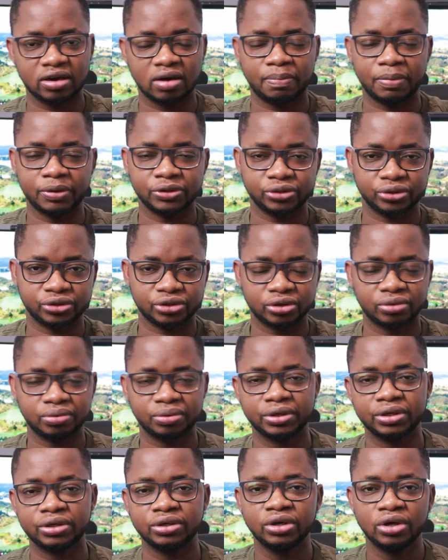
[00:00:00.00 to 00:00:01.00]
now upon your
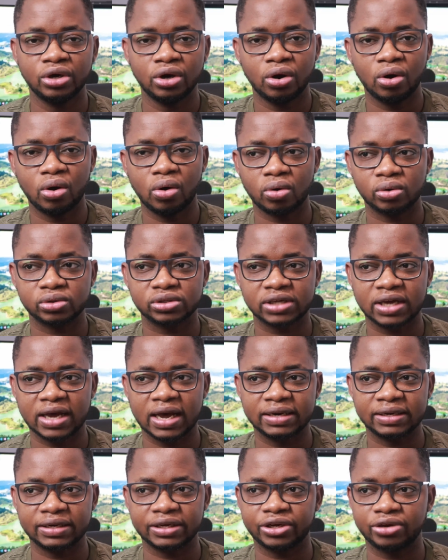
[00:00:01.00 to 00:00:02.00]
screen, or
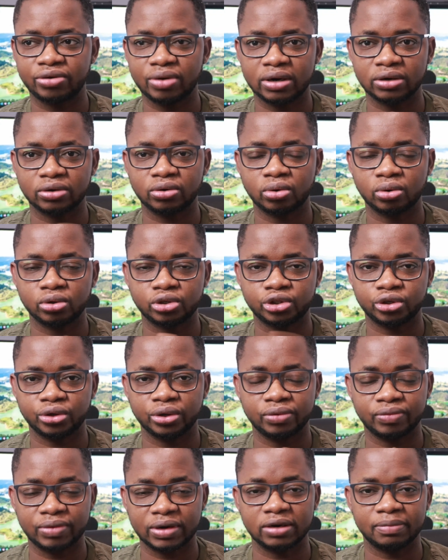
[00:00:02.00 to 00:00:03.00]
scan the Q R code
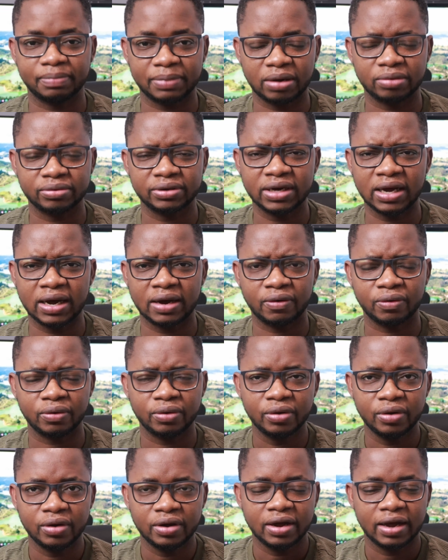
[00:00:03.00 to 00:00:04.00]
showing right about now.
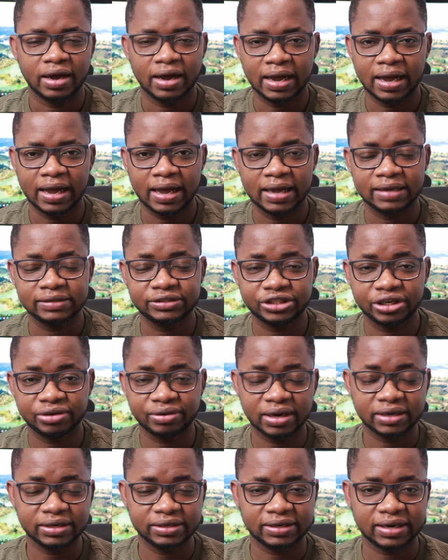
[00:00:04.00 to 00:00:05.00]
And
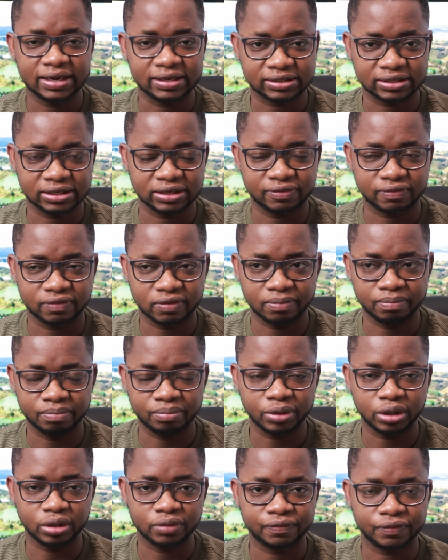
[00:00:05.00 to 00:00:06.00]
generally, that's it from
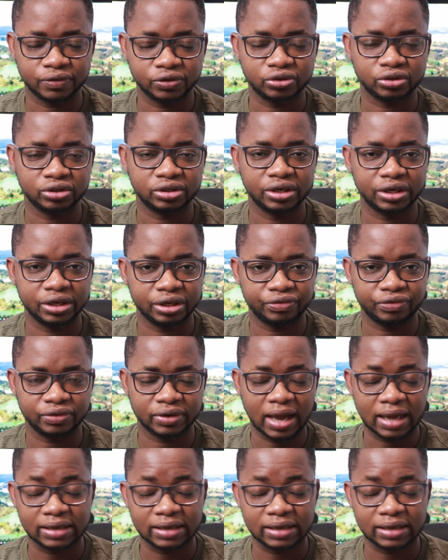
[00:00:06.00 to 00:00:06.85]
me for today. If you